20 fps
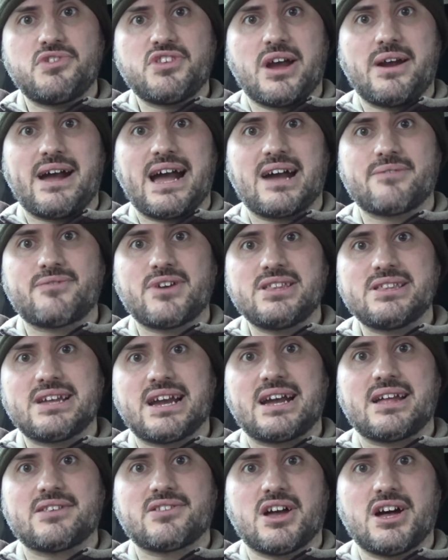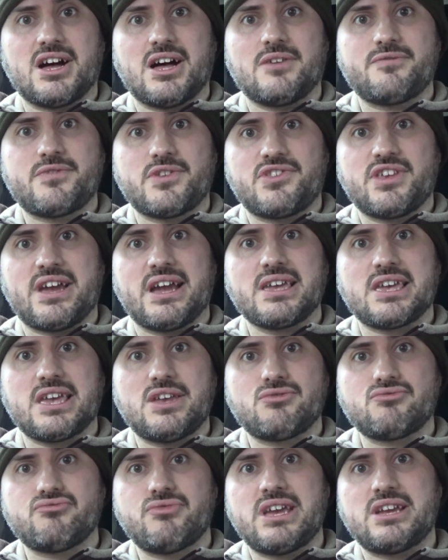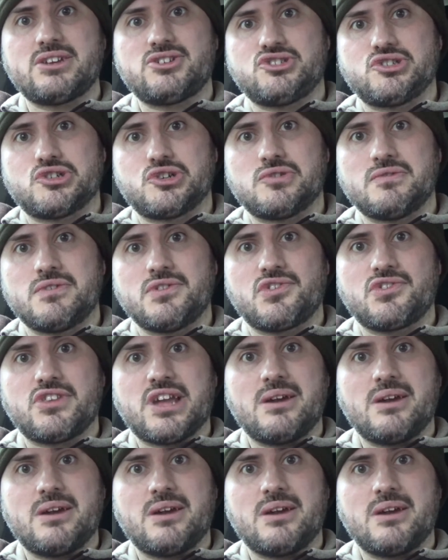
So having that half a tank is reassurance.